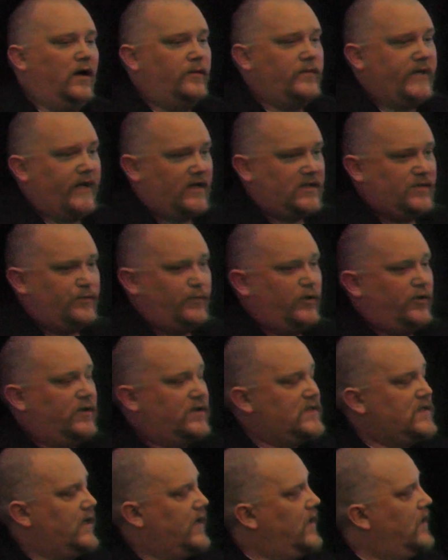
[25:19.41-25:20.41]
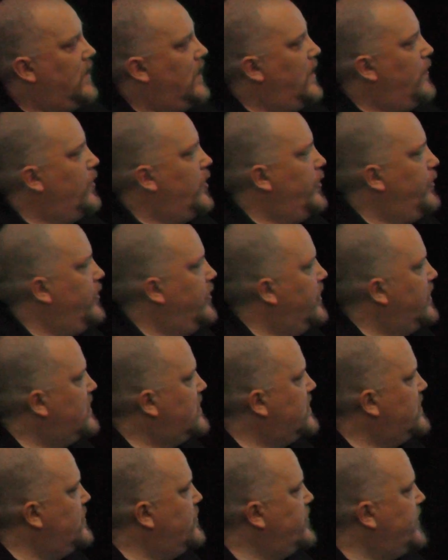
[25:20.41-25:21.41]
textbooks and library books,
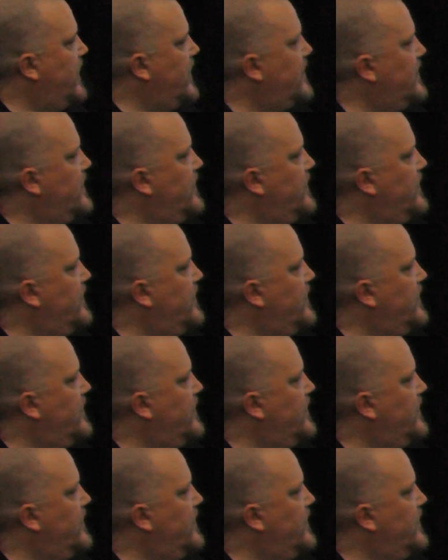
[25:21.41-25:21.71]
to track the